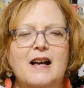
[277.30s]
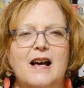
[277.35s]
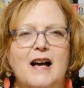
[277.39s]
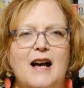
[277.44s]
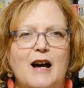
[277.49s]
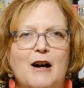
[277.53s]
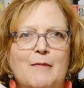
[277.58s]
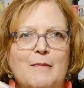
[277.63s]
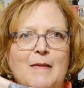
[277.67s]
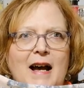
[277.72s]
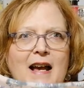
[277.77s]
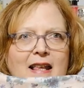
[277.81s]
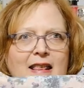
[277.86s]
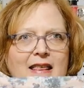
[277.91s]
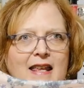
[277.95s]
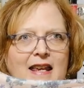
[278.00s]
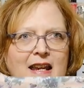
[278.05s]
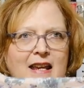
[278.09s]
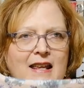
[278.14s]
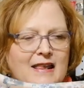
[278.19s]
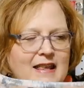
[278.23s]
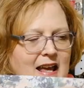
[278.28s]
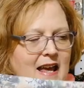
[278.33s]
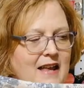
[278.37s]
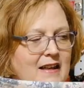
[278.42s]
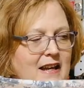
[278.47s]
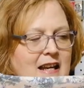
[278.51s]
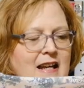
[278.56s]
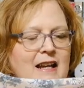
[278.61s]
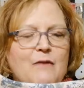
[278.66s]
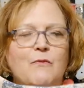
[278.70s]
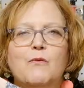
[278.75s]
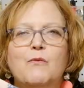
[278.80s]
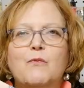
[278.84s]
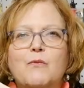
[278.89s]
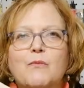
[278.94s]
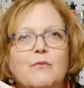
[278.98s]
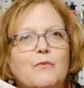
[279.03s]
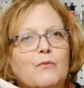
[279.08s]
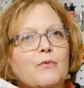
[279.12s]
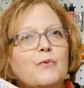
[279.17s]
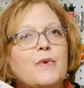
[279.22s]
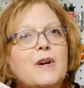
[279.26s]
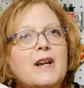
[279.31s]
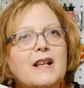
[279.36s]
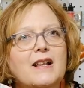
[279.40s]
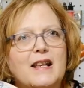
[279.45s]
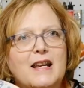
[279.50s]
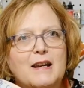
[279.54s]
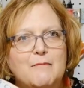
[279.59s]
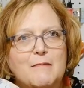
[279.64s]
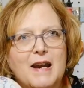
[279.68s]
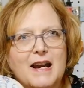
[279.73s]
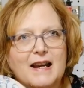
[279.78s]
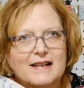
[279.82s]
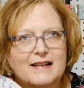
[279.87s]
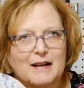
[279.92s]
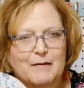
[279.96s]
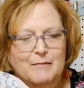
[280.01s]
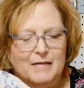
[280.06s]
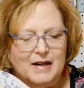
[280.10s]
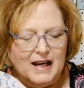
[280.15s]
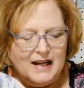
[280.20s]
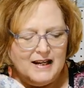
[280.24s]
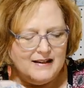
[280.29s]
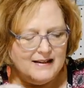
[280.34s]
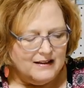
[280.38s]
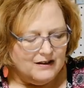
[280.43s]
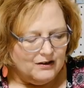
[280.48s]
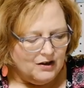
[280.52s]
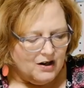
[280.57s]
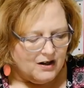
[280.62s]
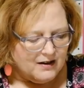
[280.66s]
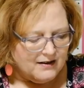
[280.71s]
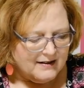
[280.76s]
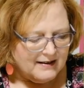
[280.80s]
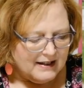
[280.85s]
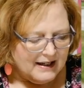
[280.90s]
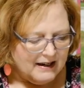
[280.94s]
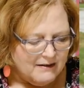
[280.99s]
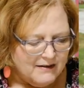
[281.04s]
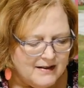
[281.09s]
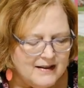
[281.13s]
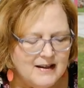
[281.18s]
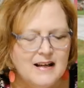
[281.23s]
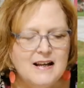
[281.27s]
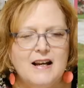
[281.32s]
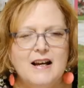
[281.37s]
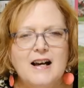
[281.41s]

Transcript: um, I think that it really makes up nice in long sleeves.